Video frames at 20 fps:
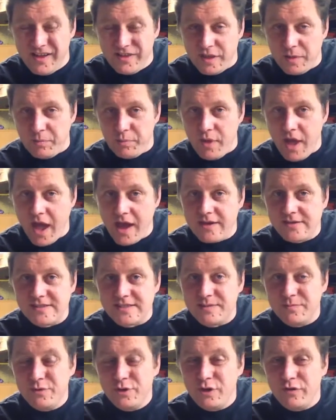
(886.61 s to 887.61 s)
The plan is
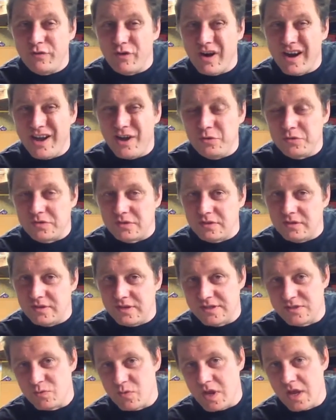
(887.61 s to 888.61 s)
to move her out
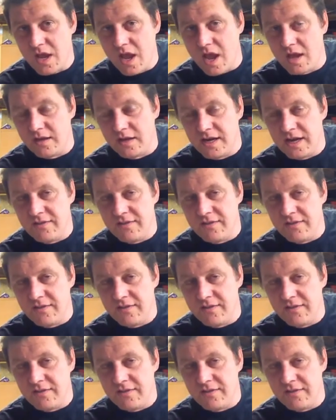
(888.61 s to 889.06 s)
this weekend.